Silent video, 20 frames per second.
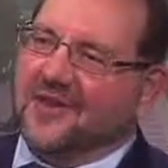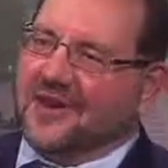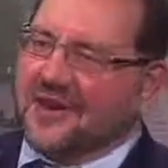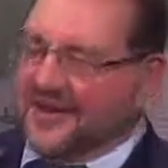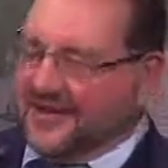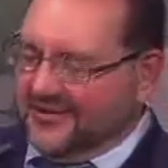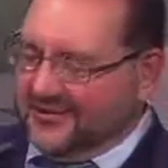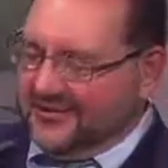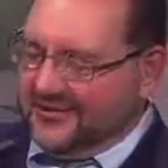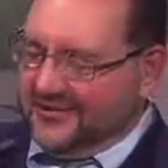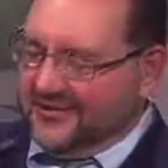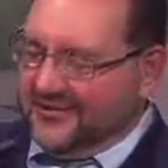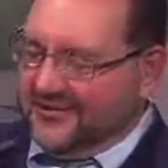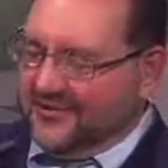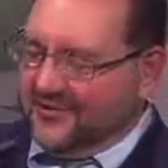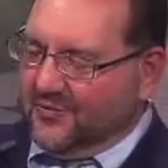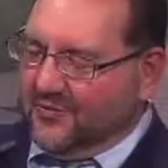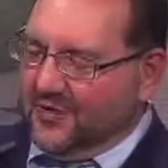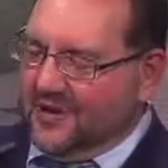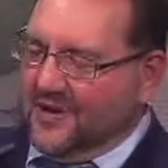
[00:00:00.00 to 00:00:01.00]
in
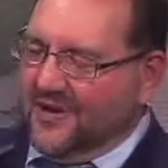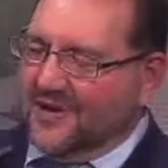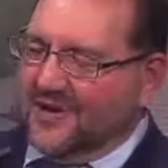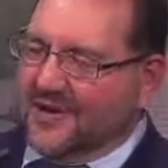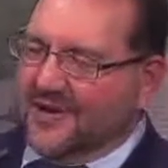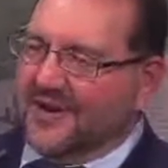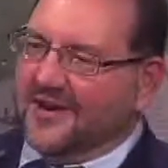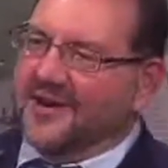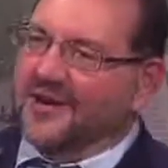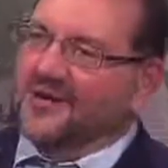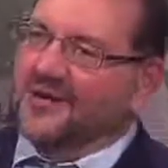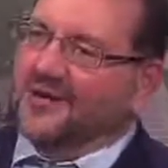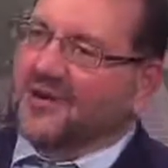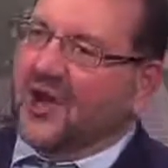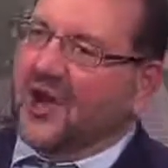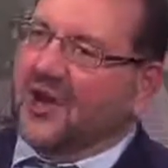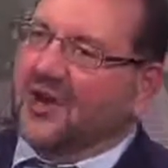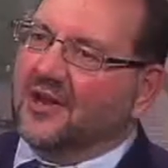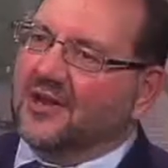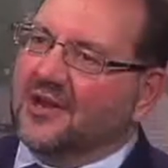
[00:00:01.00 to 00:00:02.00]
essence, we
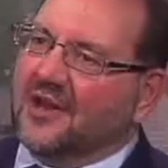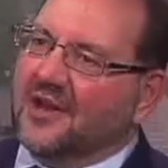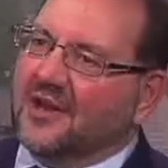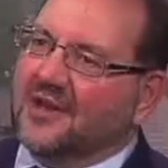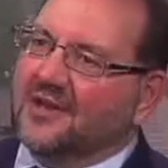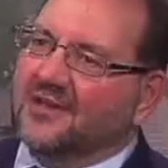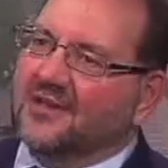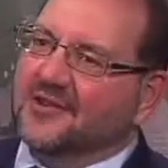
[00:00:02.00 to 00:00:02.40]
consolidated